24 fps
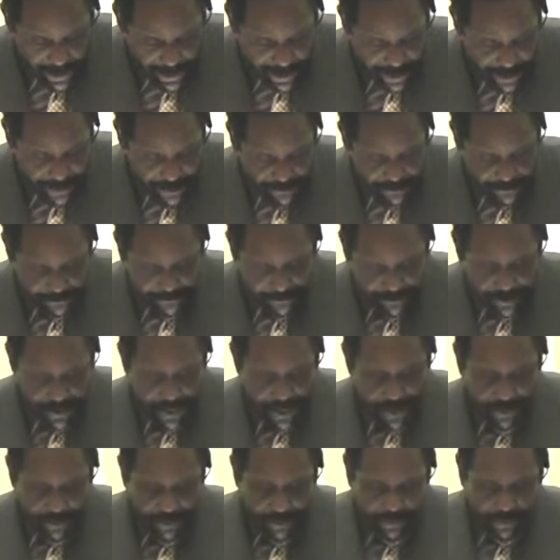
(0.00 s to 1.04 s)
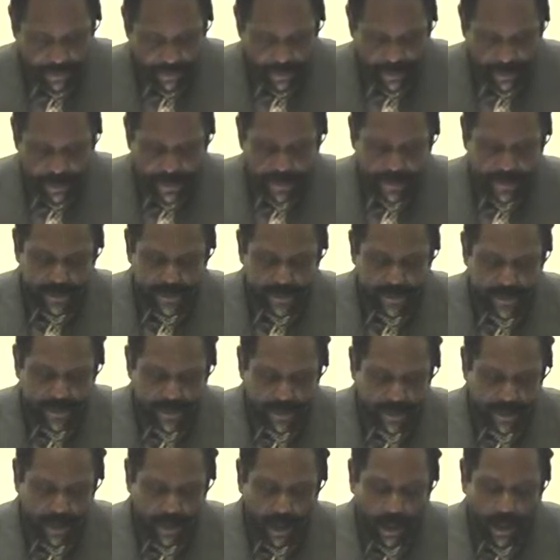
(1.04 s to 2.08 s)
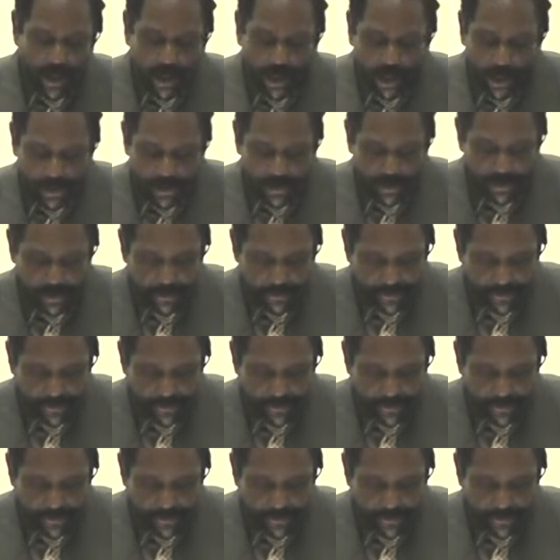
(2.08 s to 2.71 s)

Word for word: Have faith in God.